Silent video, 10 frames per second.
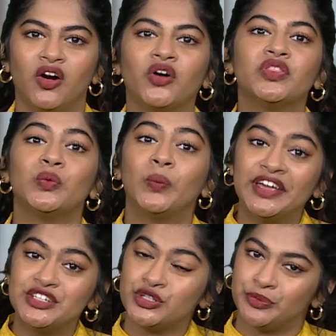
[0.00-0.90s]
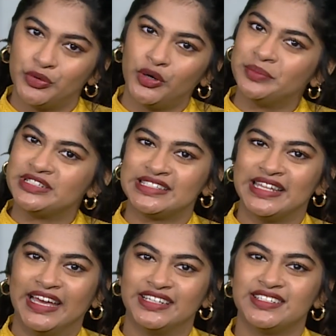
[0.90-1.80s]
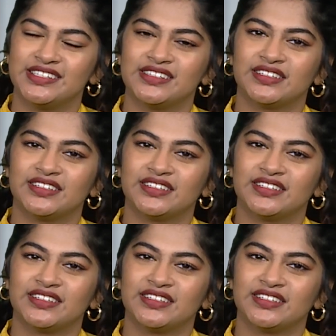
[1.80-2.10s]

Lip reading: On the way to the promised land.